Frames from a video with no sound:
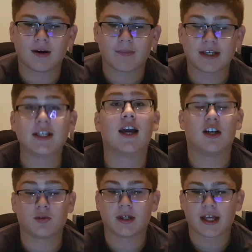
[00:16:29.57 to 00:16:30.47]
is
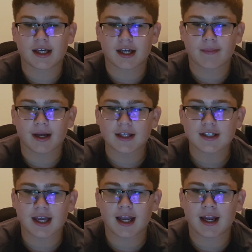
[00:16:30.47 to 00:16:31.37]
128 gigabytes,
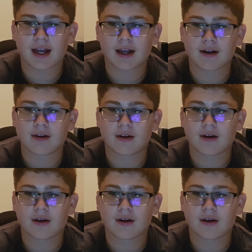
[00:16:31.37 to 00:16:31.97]
and